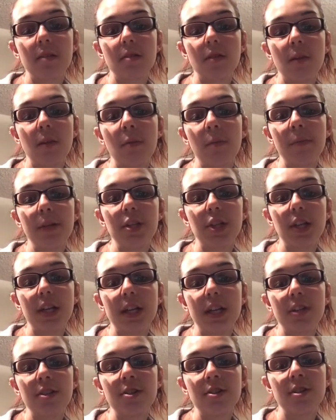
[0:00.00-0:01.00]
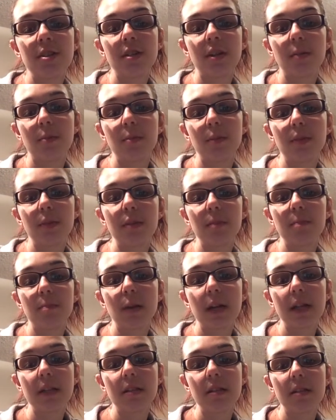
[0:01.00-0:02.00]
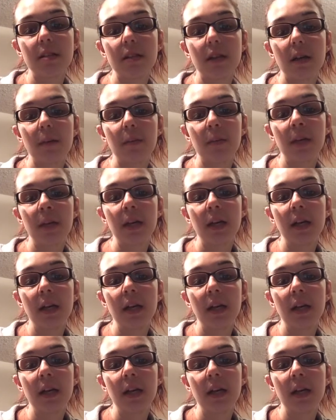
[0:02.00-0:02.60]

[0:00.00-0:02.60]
that won't be changed. I'll put the prices up.